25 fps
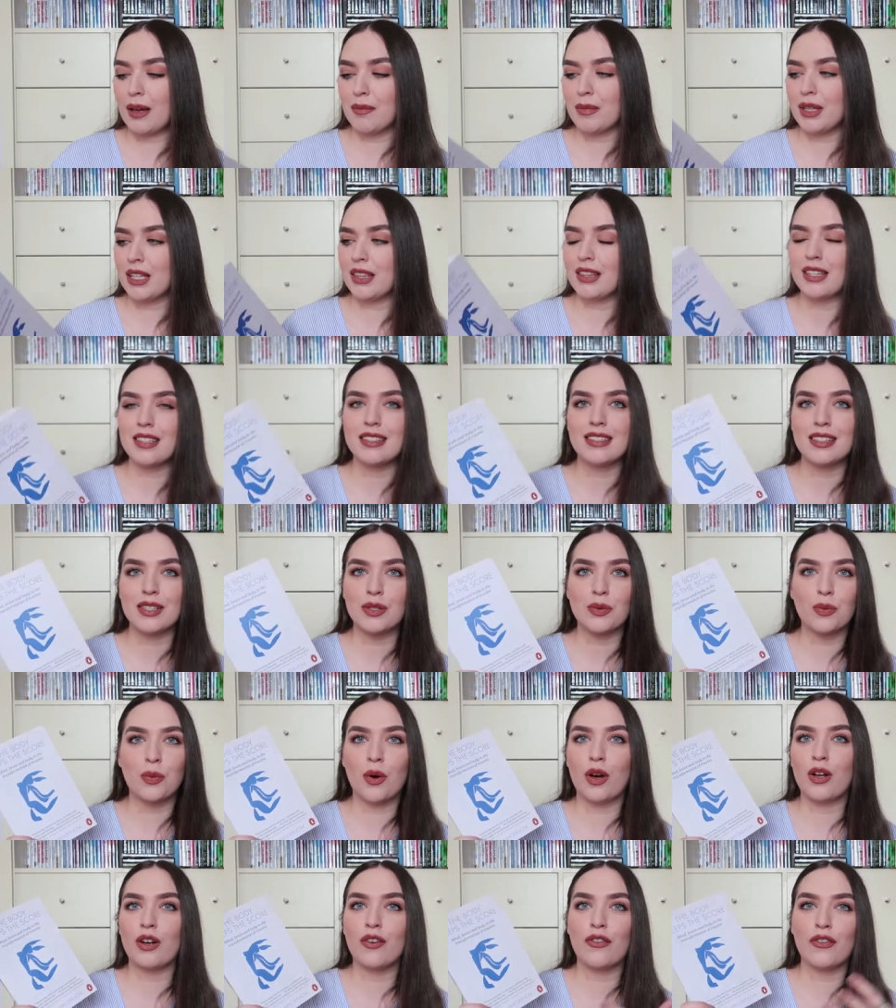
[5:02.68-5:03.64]
I mean, this is
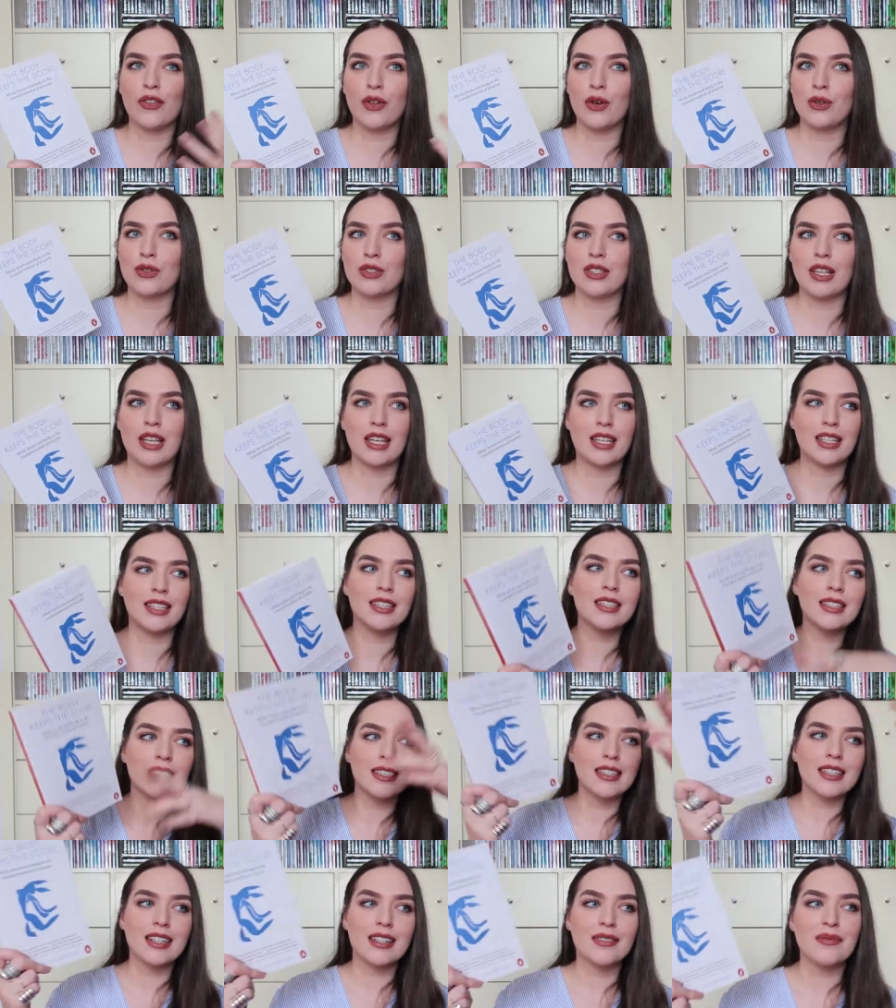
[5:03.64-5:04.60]
one of those, like,
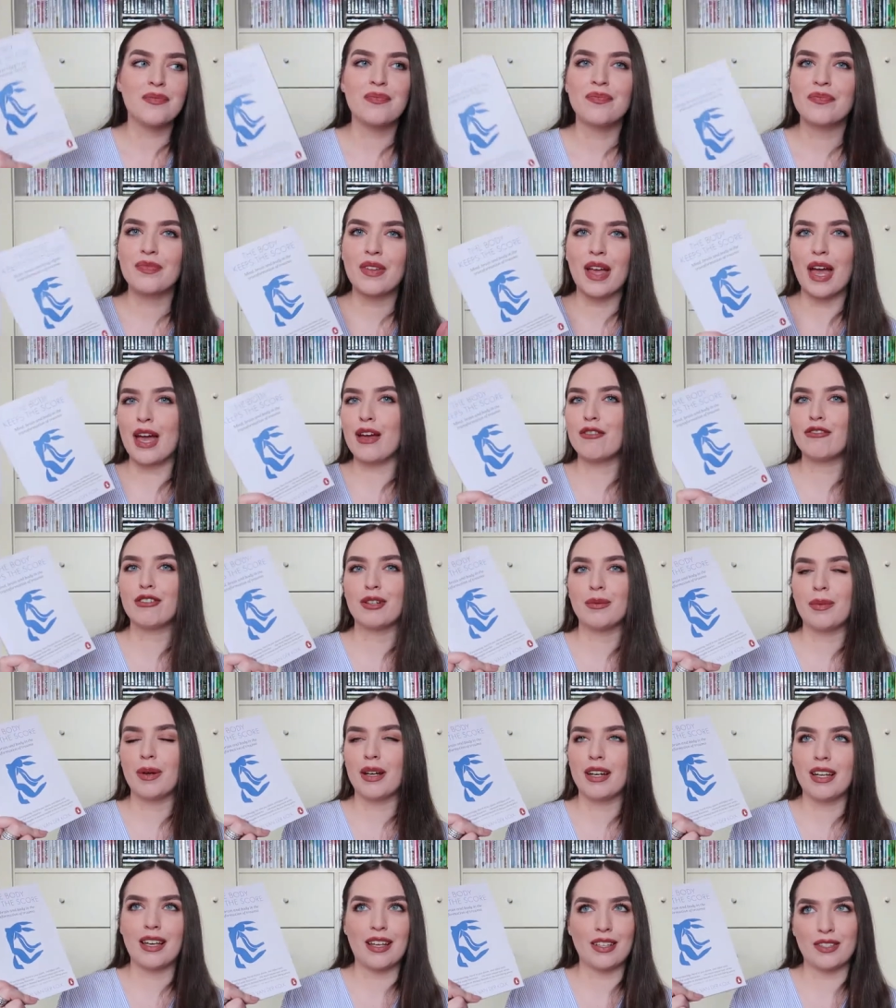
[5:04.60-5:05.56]

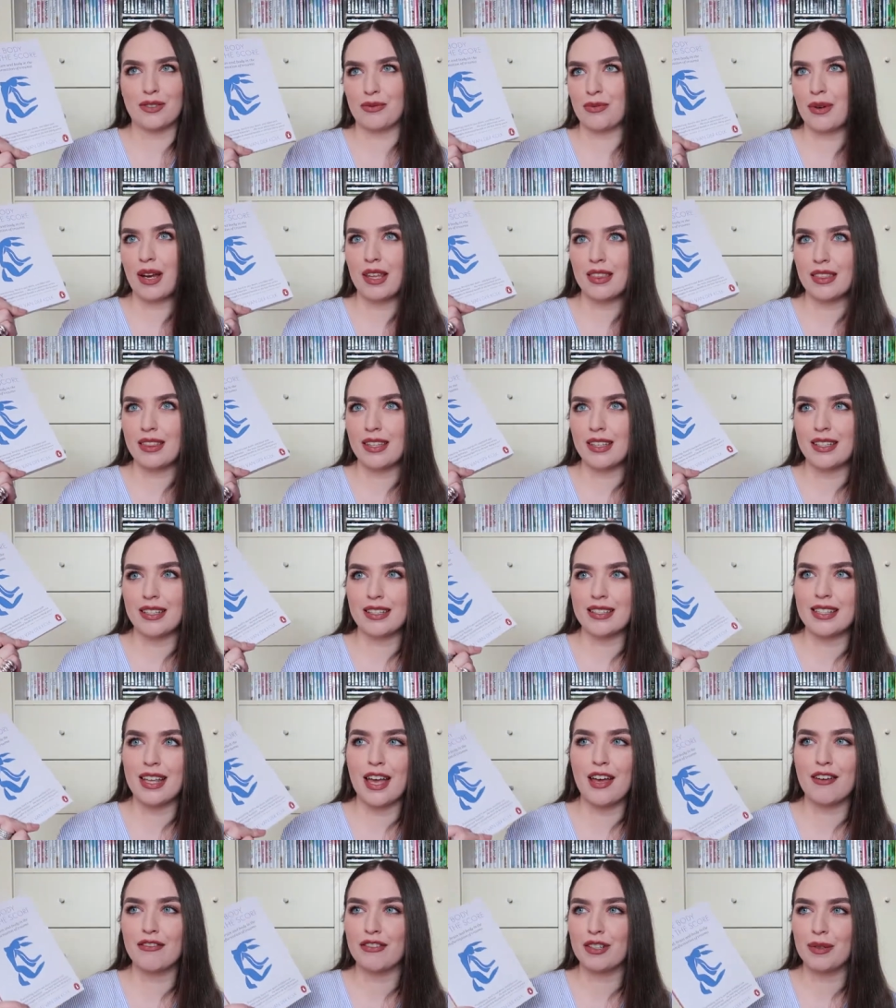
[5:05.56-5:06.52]
everybody has read
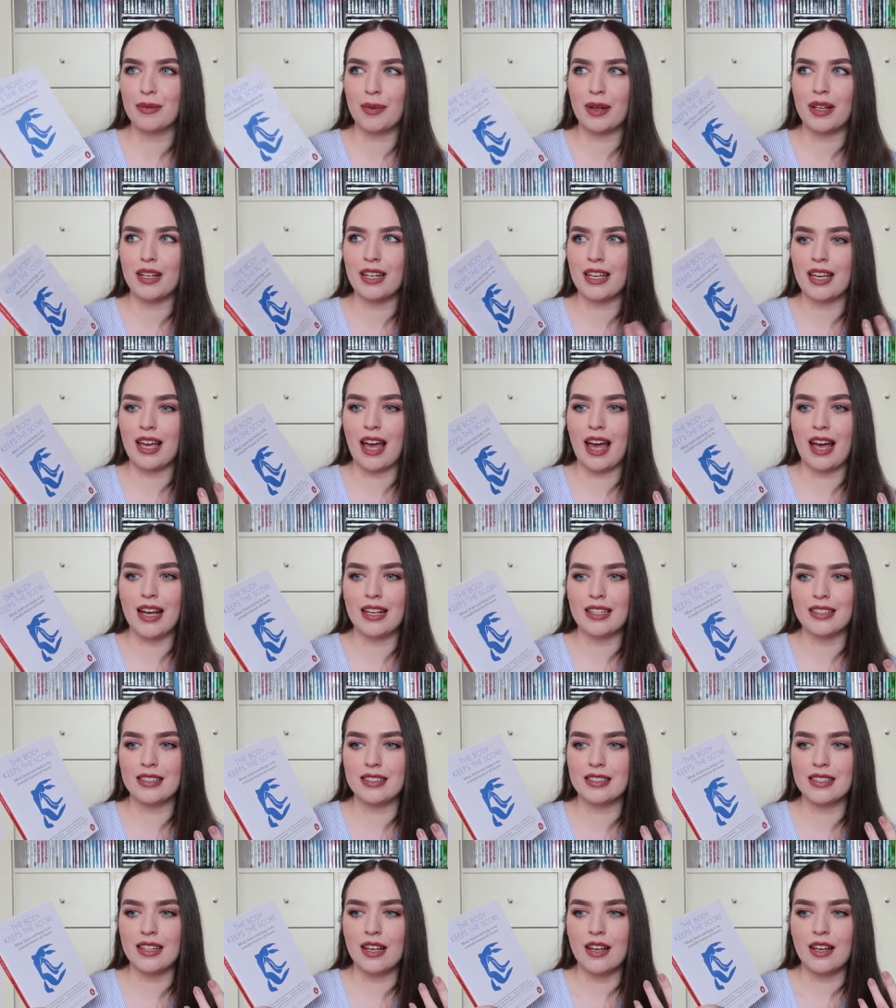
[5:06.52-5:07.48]
this, everybody
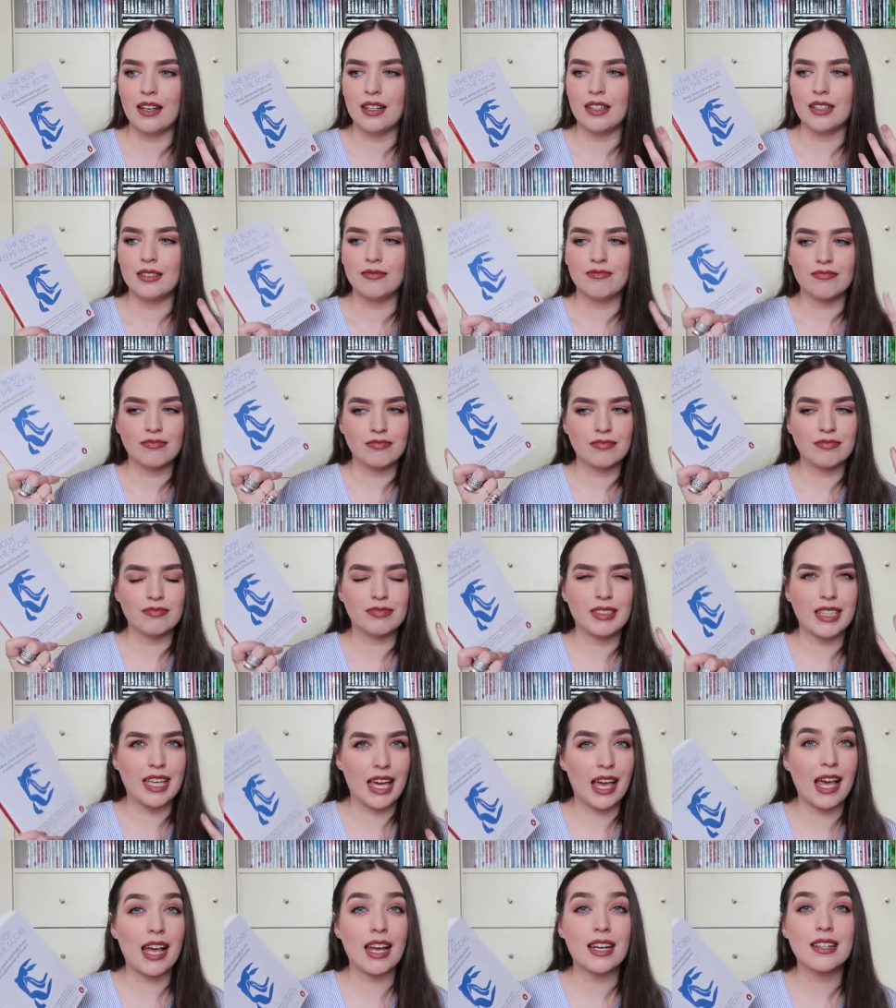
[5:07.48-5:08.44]
has
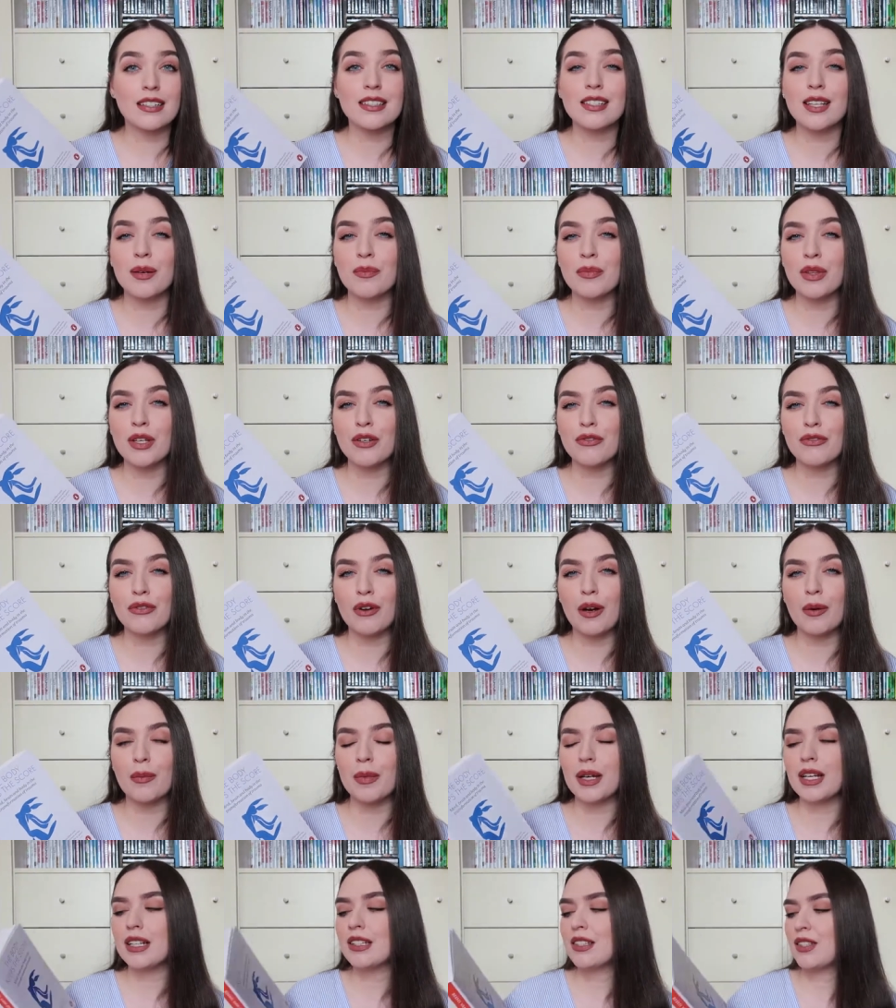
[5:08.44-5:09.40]
gained something
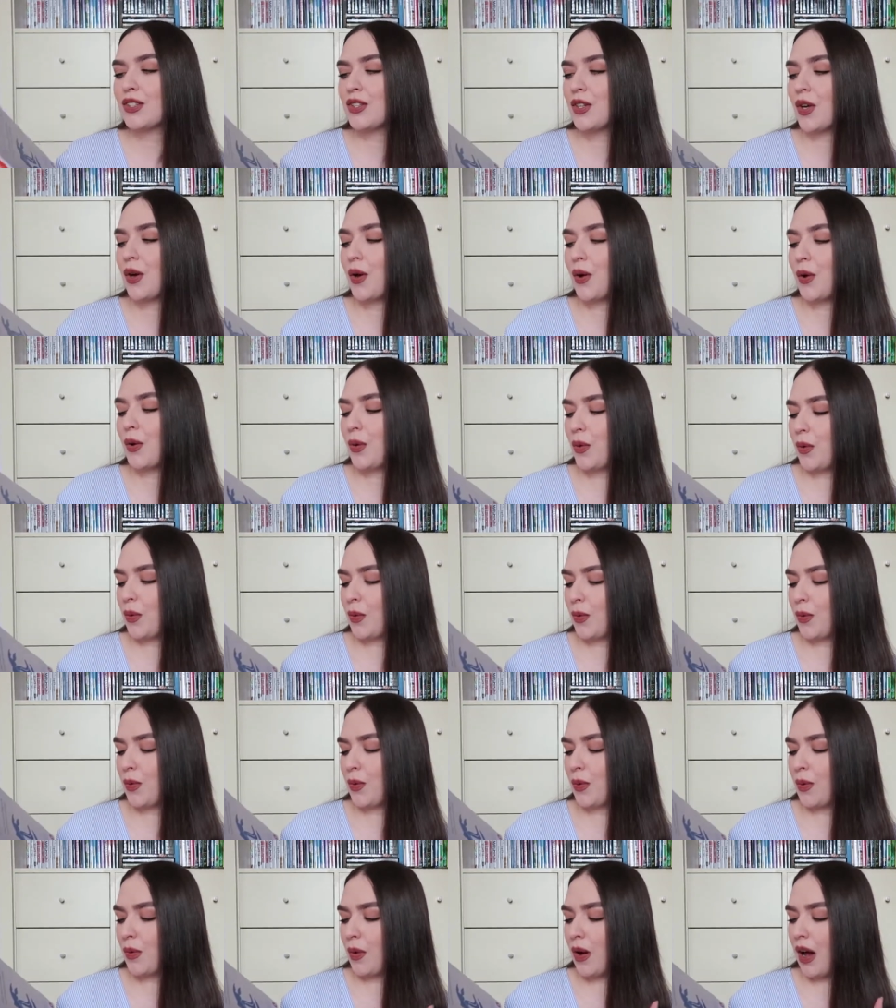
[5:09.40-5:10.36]
from it,
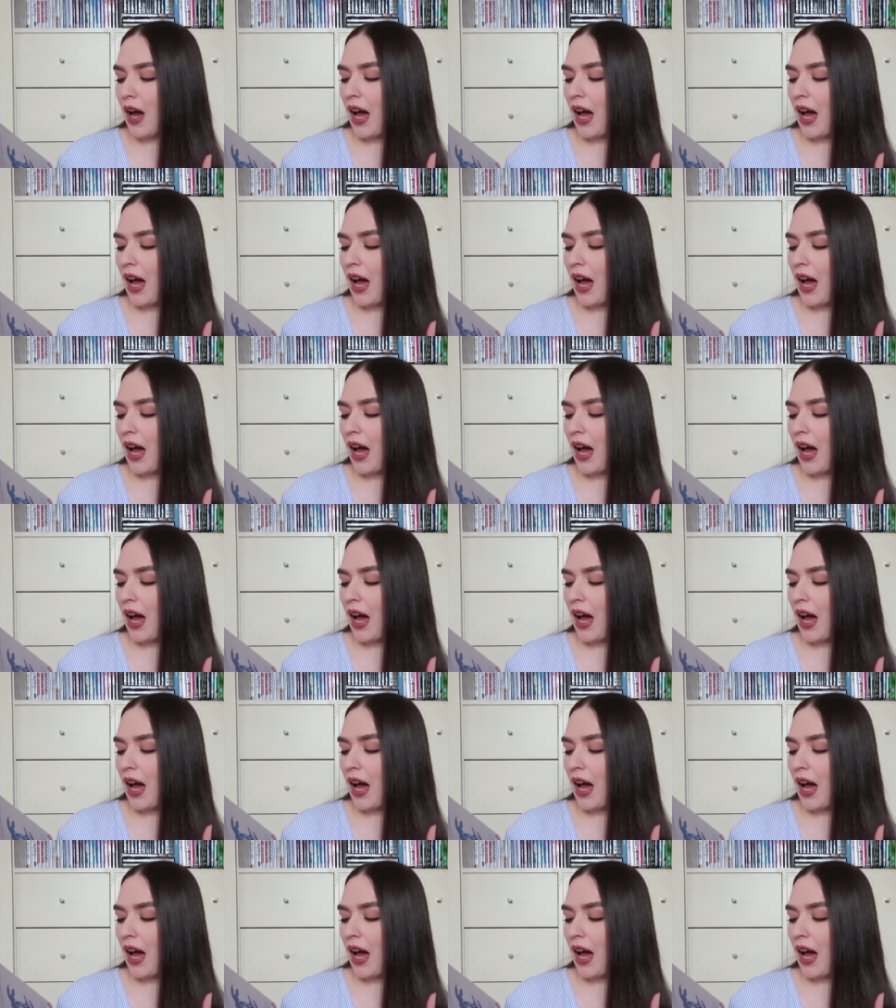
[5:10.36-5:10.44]
so